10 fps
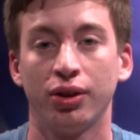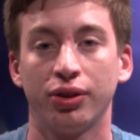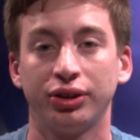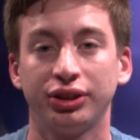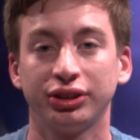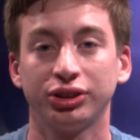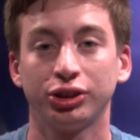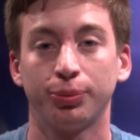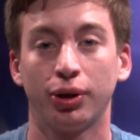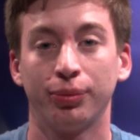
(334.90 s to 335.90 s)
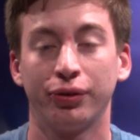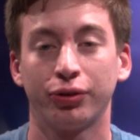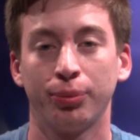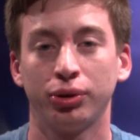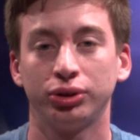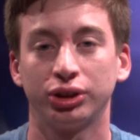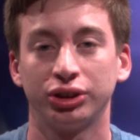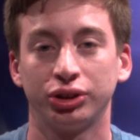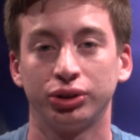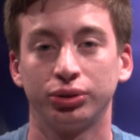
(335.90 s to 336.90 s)
The Texas Department of Criminal
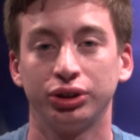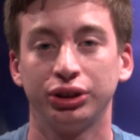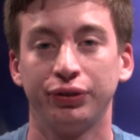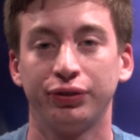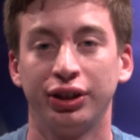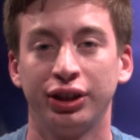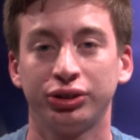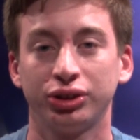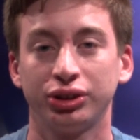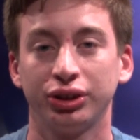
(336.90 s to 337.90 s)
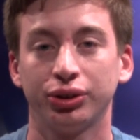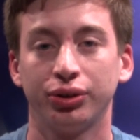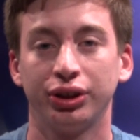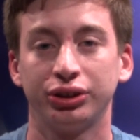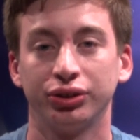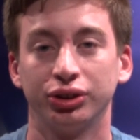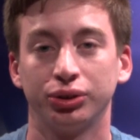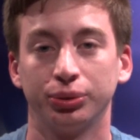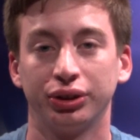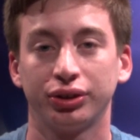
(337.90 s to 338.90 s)
Justice received an interesting donation
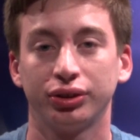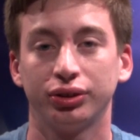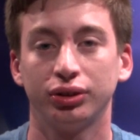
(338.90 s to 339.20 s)
this week.